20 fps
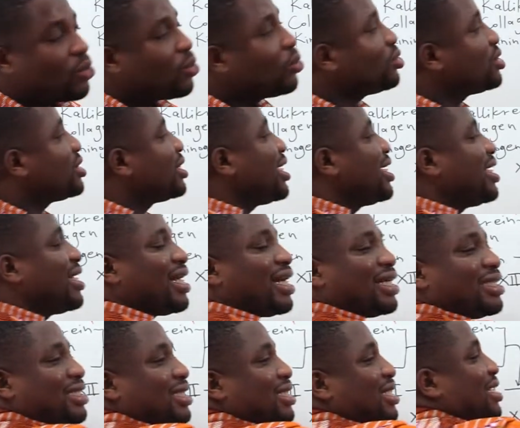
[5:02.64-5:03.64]
we will say
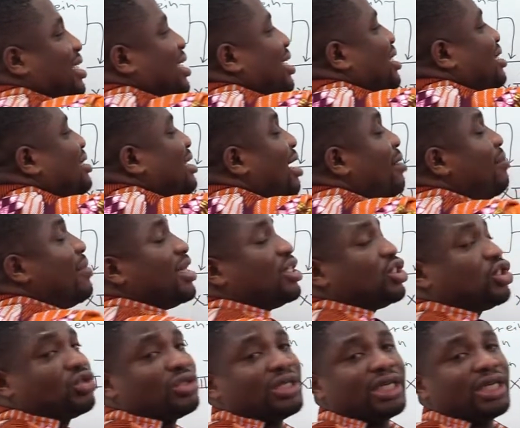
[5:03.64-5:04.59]
that damage